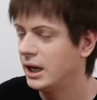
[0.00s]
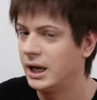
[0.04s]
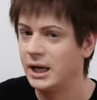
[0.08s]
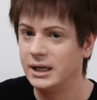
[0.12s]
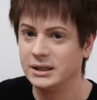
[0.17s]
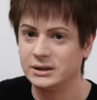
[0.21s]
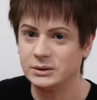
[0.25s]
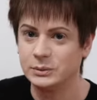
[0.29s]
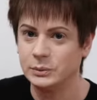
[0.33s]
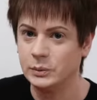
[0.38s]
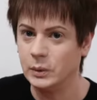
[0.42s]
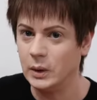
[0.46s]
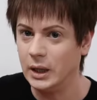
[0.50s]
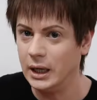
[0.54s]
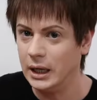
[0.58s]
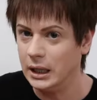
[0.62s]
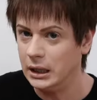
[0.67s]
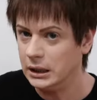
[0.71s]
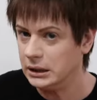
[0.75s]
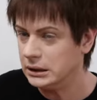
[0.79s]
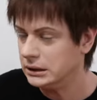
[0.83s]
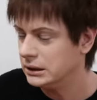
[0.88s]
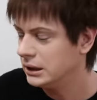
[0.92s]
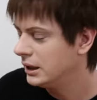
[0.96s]
as
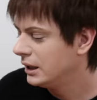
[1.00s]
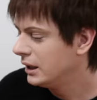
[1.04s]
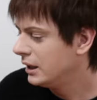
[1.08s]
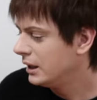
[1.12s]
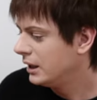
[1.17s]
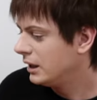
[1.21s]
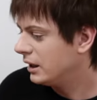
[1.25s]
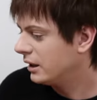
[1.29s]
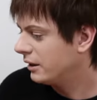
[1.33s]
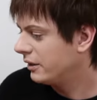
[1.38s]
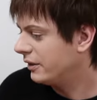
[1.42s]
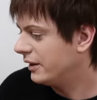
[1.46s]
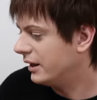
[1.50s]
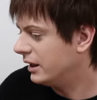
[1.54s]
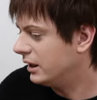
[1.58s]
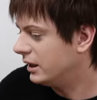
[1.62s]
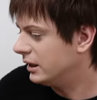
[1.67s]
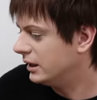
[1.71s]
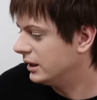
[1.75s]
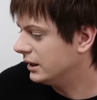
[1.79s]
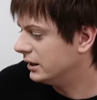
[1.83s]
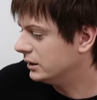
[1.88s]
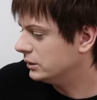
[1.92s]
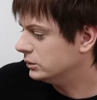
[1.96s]
well that
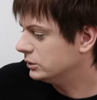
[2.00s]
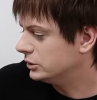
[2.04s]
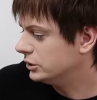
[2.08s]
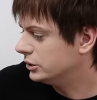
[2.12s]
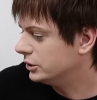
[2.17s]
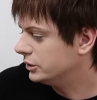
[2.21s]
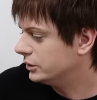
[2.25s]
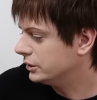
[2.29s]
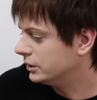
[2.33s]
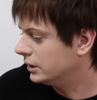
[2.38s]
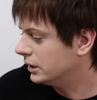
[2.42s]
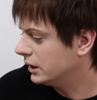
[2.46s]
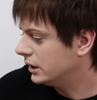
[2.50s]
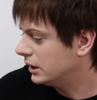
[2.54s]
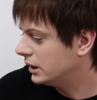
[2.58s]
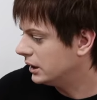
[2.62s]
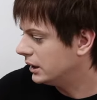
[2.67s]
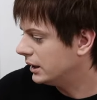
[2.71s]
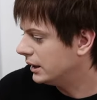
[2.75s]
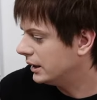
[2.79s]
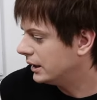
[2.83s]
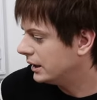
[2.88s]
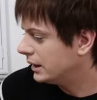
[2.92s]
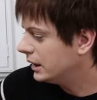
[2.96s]
I ordered
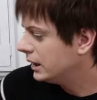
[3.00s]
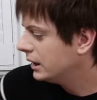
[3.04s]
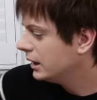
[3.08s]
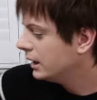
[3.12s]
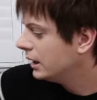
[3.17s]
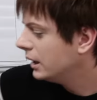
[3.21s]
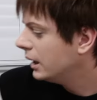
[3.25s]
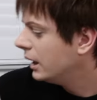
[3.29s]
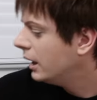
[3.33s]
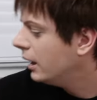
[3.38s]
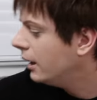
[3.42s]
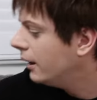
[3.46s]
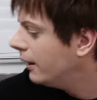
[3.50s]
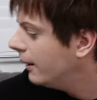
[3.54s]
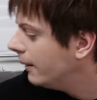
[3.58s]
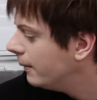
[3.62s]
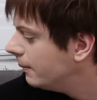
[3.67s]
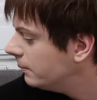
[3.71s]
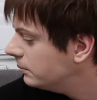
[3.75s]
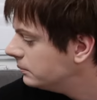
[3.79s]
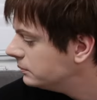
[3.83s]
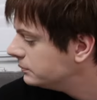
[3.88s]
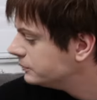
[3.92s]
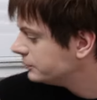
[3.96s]
online.
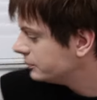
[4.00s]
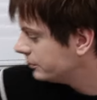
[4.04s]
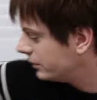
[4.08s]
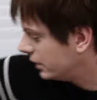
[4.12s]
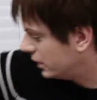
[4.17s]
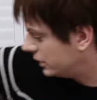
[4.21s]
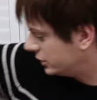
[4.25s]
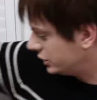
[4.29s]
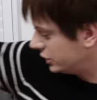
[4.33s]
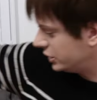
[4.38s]
But I'll